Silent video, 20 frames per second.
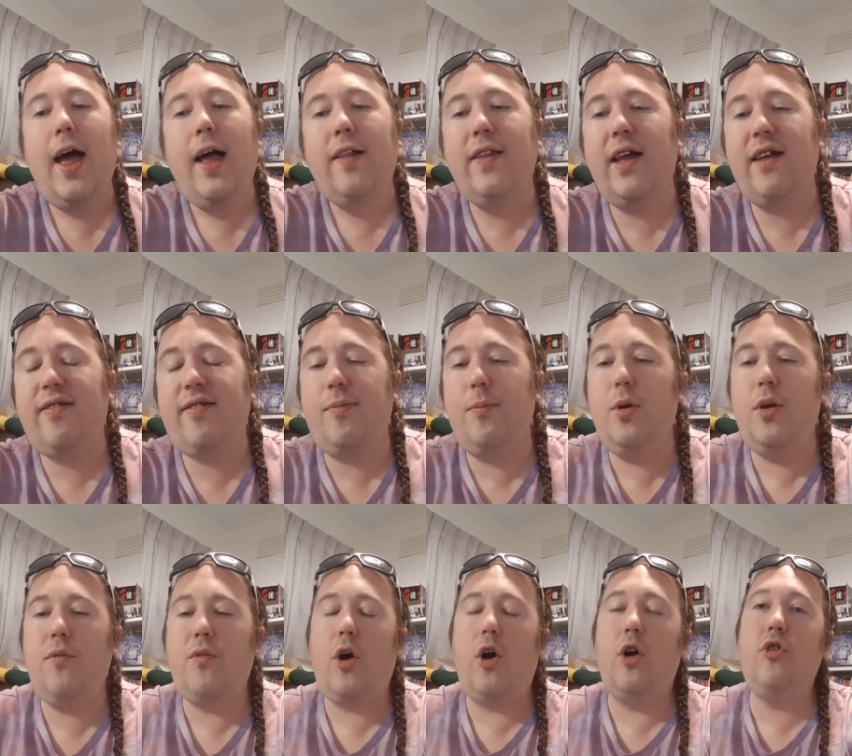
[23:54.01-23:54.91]
Let's
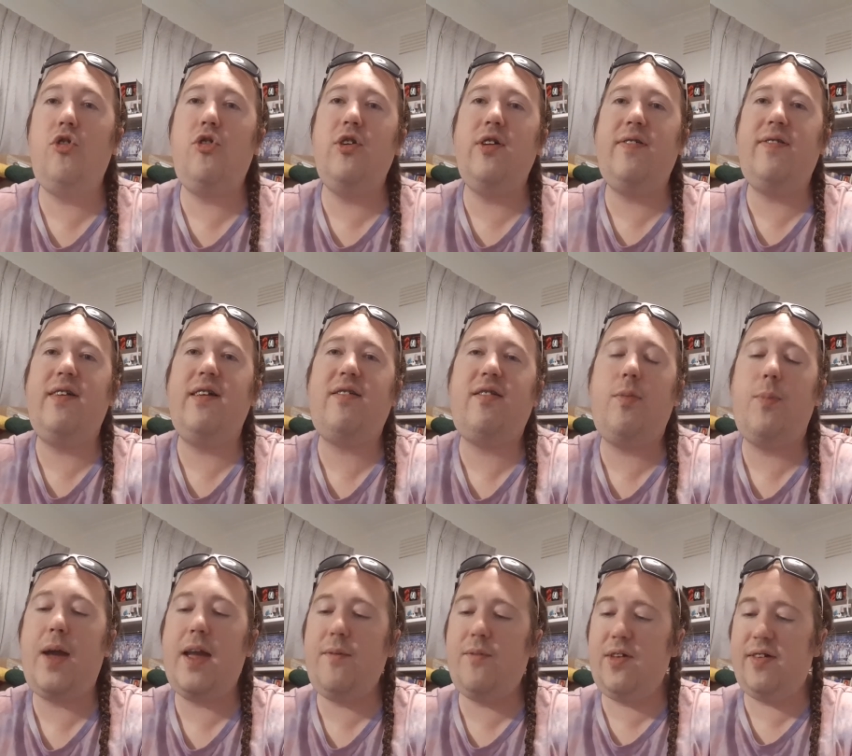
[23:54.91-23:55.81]
move on to sixth
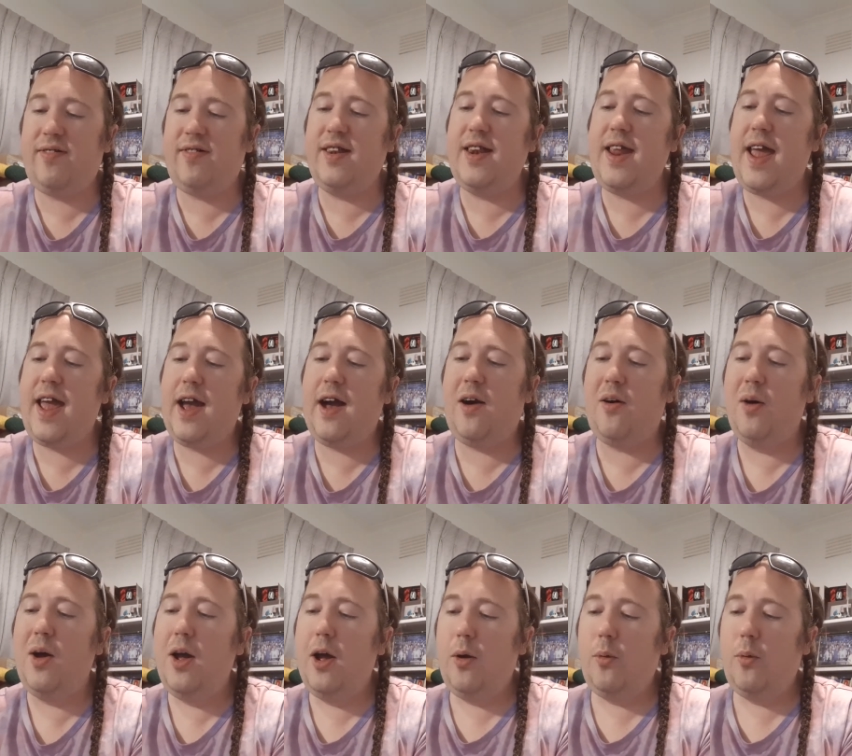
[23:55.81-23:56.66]
wavers now.